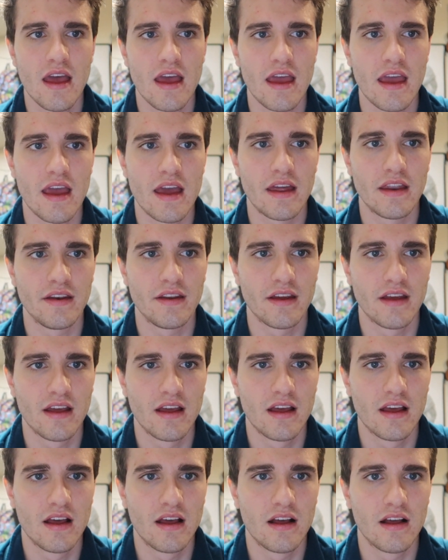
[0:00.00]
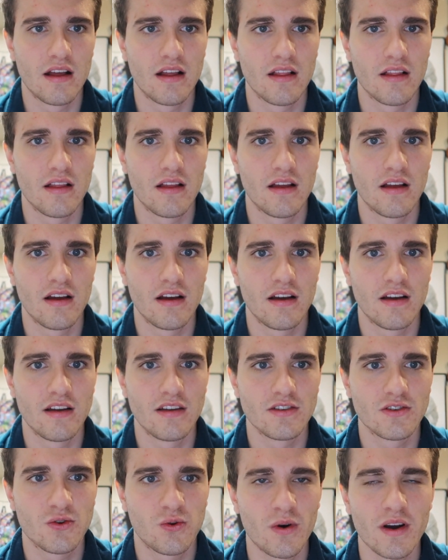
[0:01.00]
And
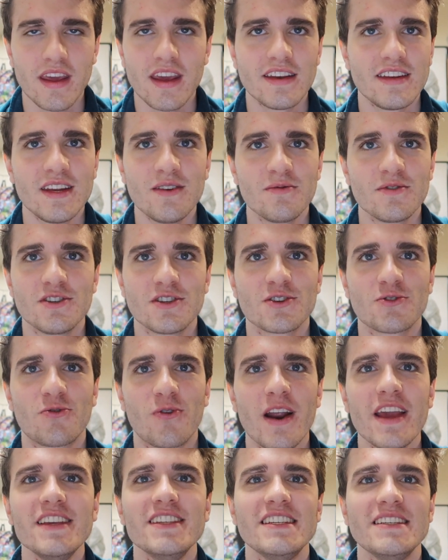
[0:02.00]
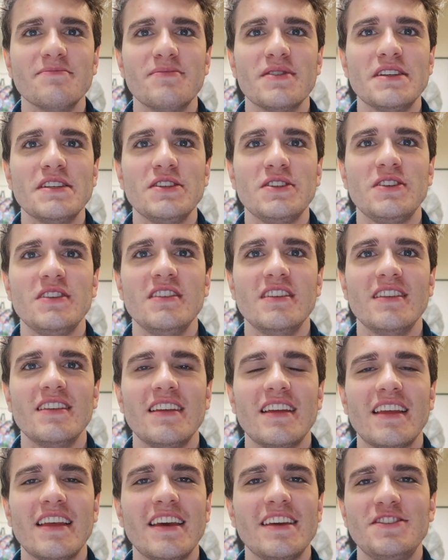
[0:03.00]
2018 was just crazy, but
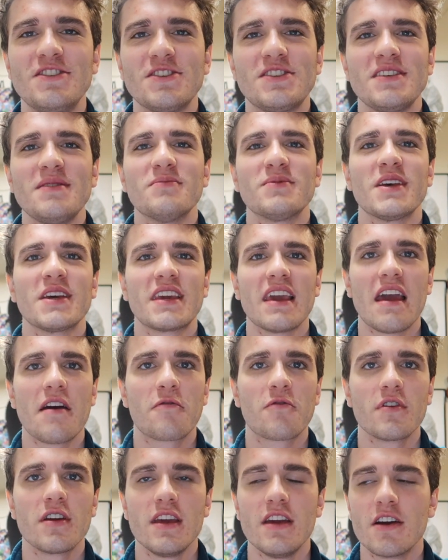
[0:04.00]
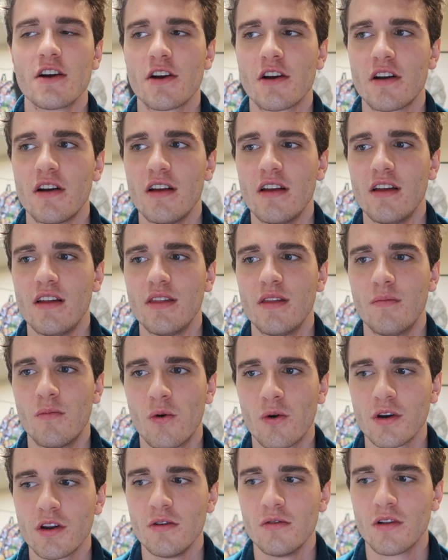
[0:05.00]
it just seems like every year, the
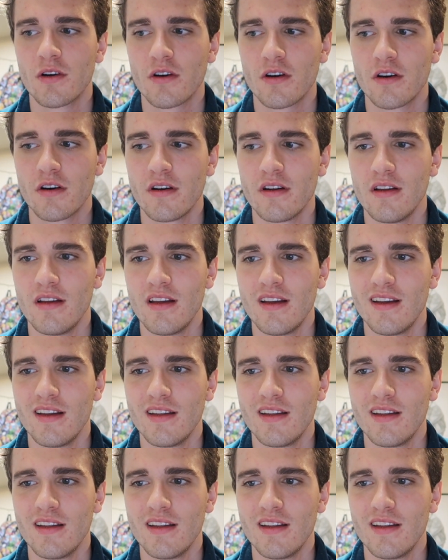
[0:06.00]
more you learn,